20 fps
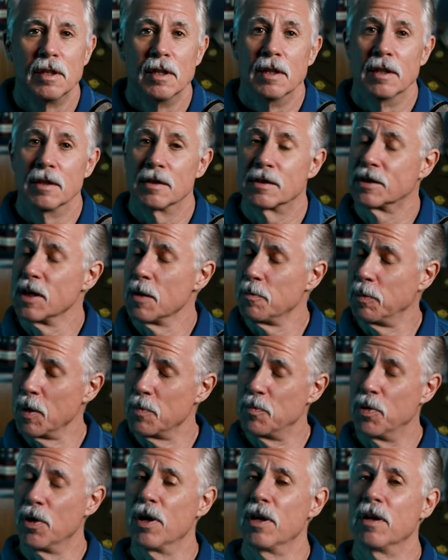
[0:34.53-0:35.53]
And simply
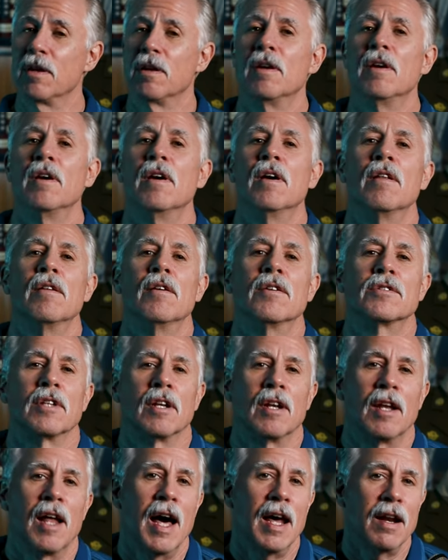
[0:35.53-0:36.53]
put, there's a
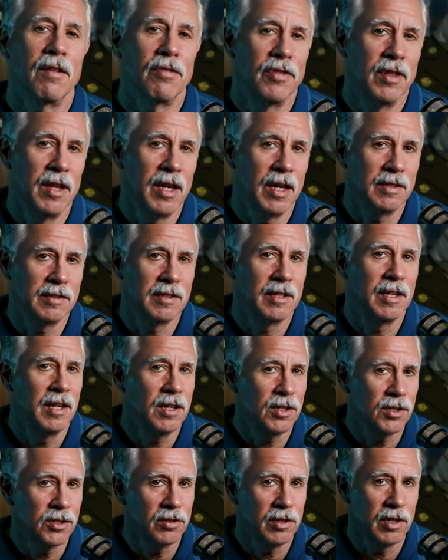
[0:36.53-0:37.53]
lot of things in
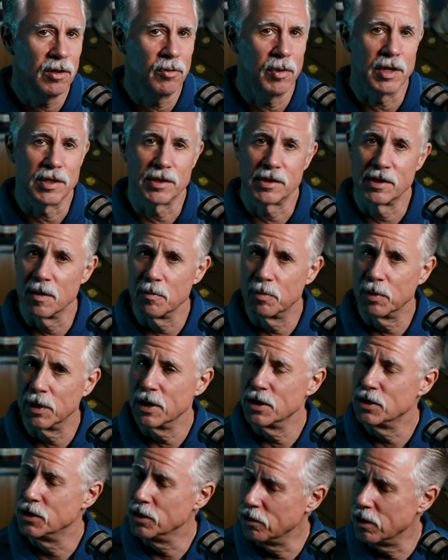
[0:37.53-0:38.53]
history we
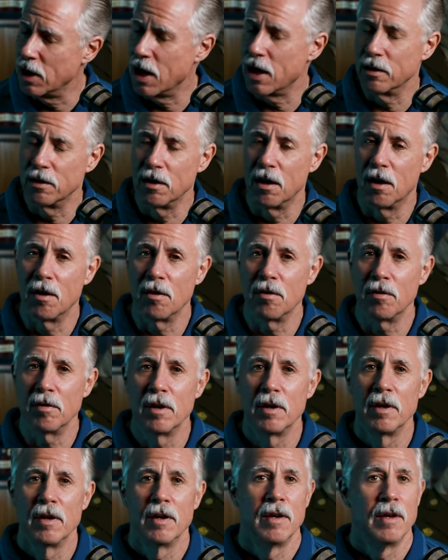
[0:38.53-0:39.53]
simply do not know
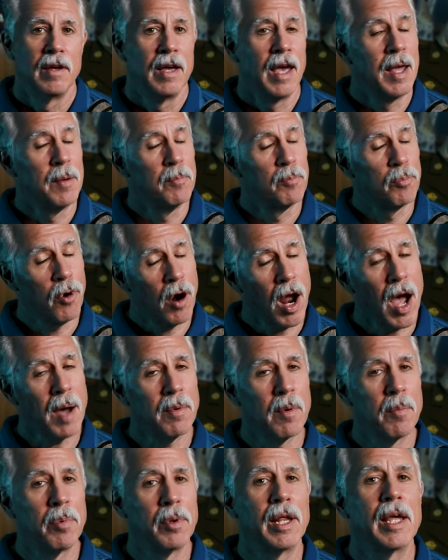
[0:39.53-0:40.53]
and
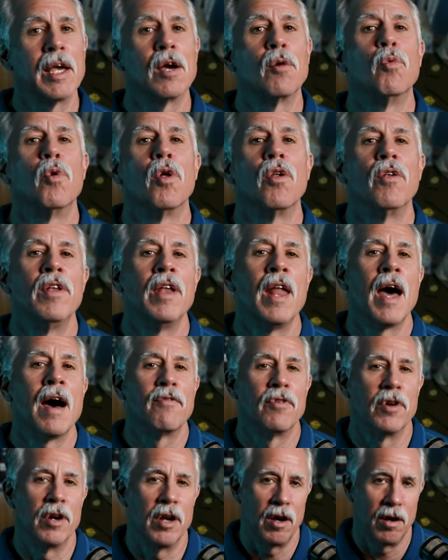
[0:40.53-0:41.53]
probably will
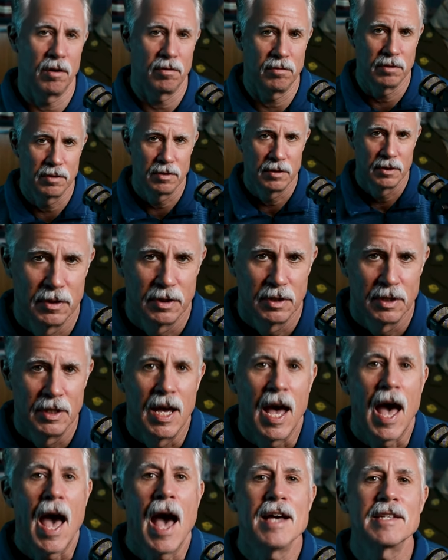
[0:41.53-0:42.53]
never know,
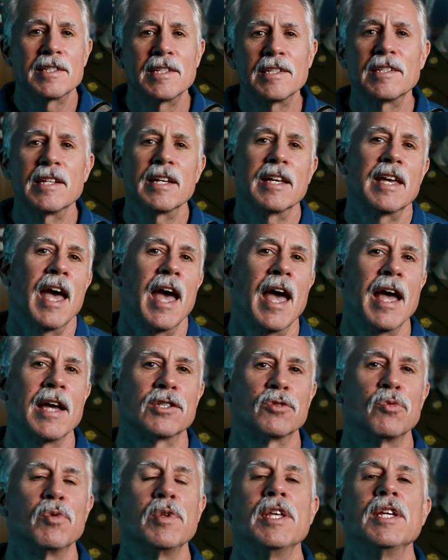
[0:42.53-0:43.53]
as is the
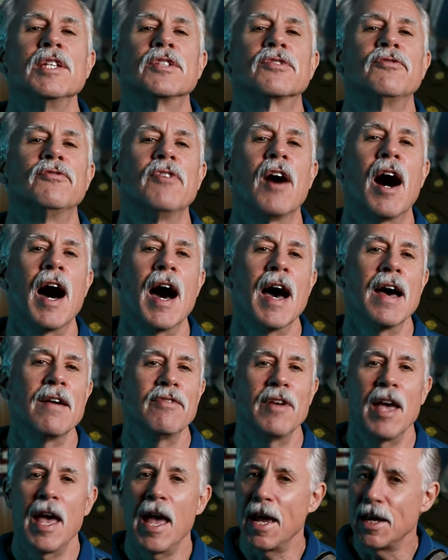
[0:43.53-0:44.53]
case with these
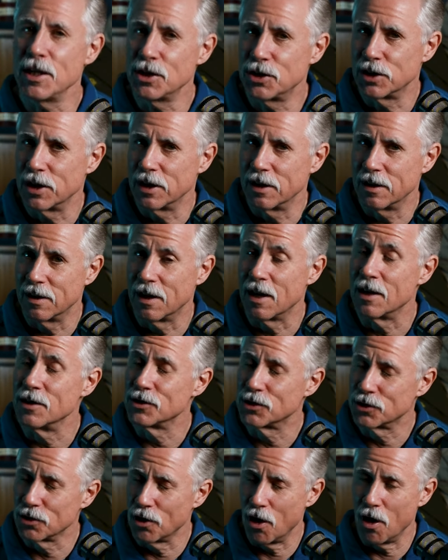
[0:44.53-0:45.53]
five ancient
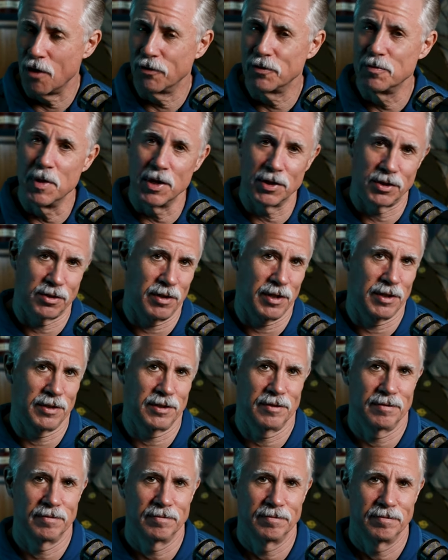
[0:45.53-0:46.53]
unsolved mysteries.